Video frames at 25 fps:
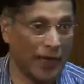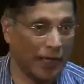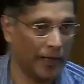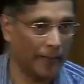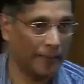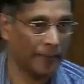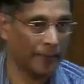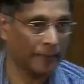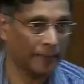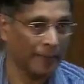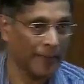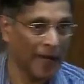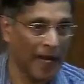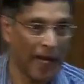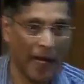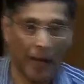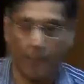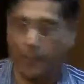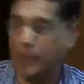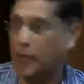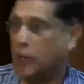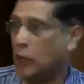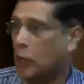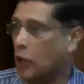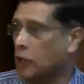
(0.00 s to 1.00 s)
as well
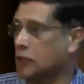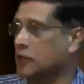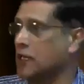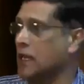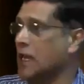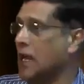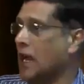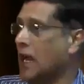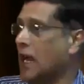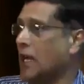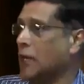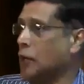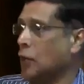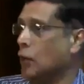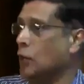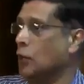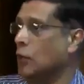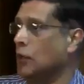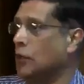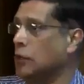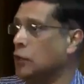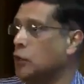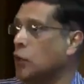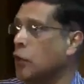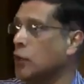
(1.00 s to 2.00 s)
because you know
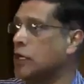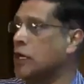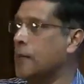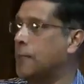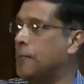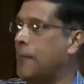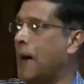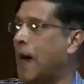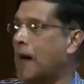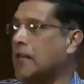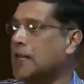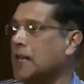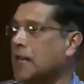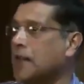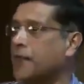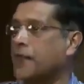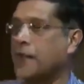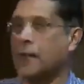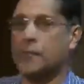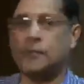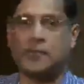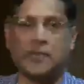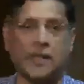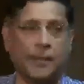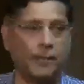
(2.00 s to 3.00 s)
you're departing
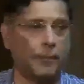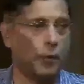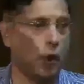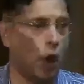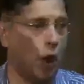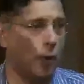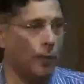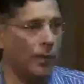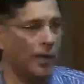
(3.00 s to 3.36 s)
from some